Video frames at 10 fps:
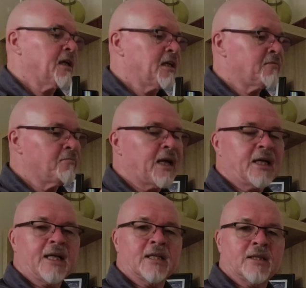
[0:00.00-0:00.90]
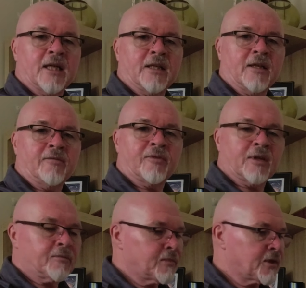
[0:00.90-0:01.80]
is mainly intended
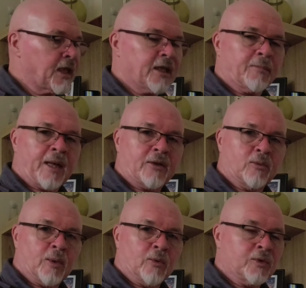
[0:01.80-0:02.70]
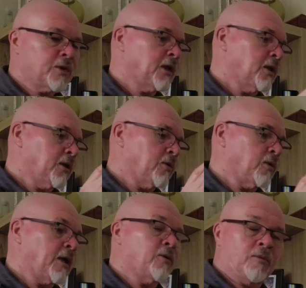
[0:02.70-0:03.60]
for stand-up paddle boards,
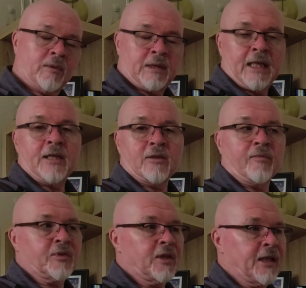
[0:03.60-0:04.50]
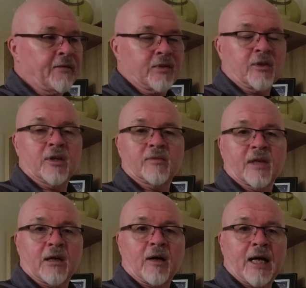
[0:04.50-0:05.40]
although it is obviously advertised for
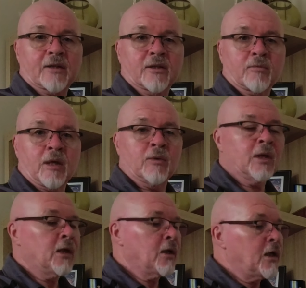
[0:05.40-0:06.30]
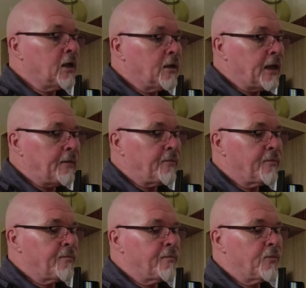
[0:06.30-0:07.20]
kayaks as well. It
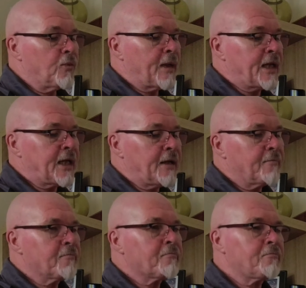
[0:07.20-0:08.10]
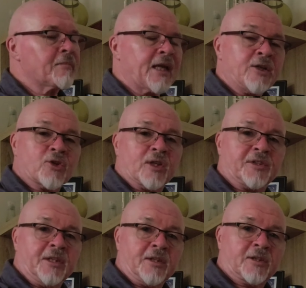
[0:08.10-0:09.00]
will make it
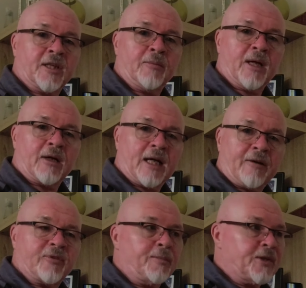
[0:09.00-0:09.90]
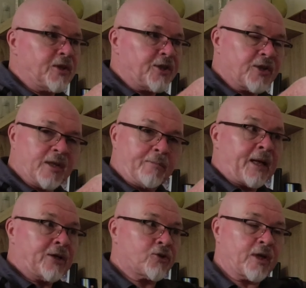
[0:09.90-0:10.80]
interesting to see where I have to position the
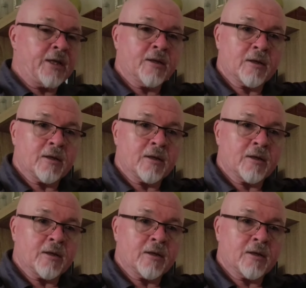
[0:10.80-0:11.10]
battery